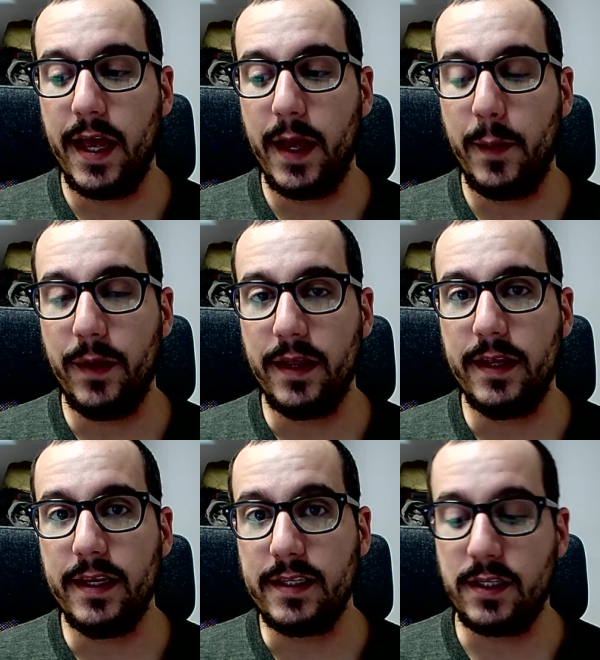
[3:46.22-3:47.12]
But
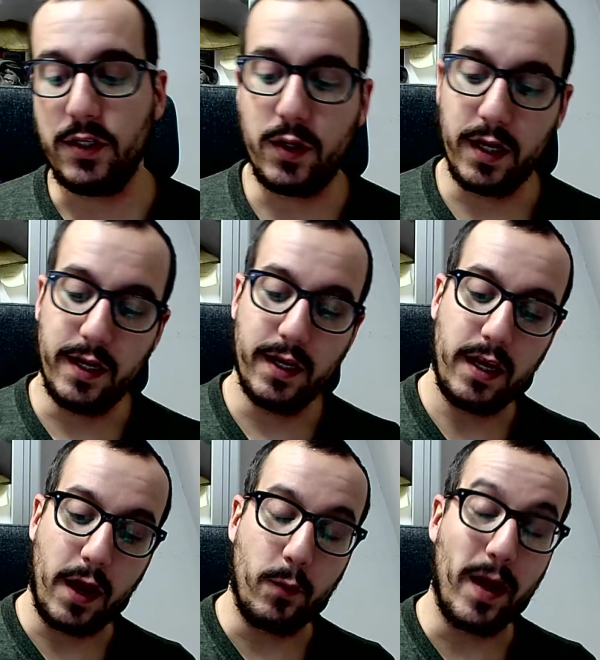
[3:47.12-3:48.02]
this, you could
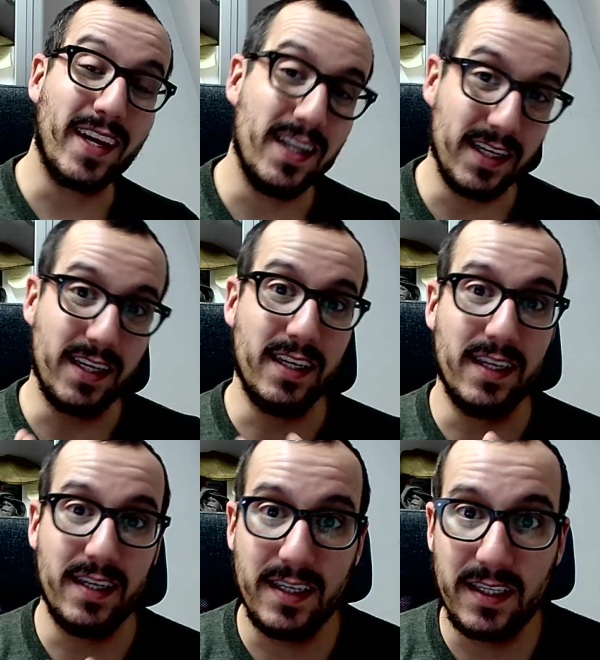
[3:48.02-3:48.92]
directly,
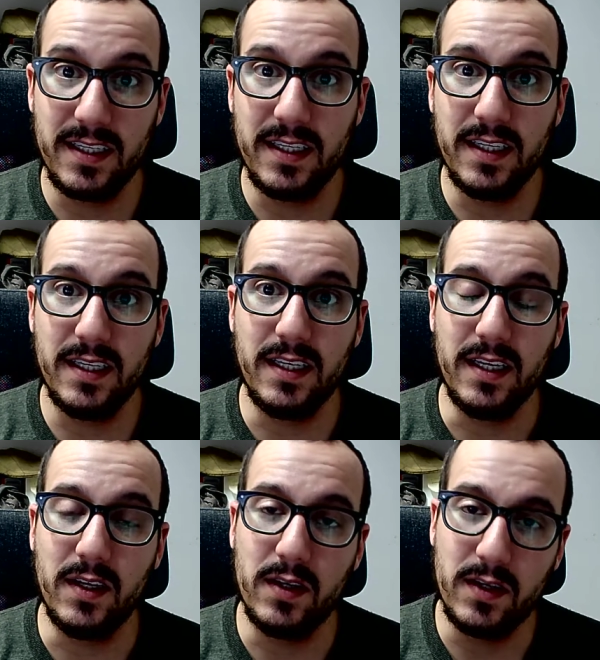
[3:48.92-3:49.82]

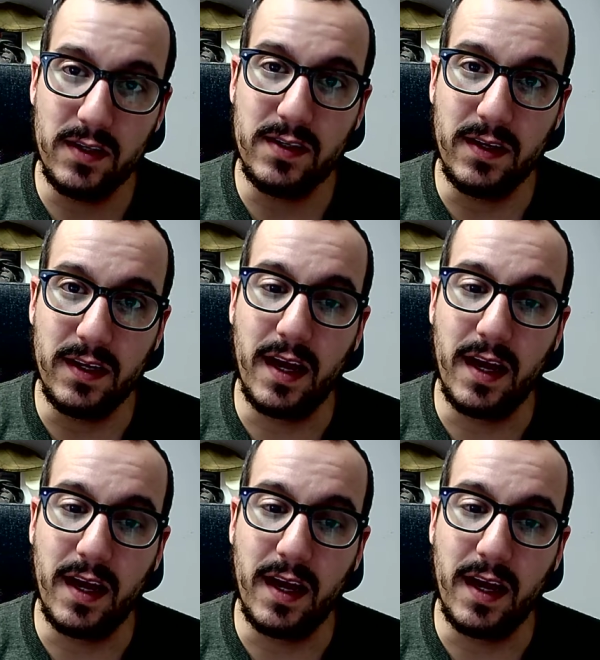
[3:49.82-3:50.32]
do you see,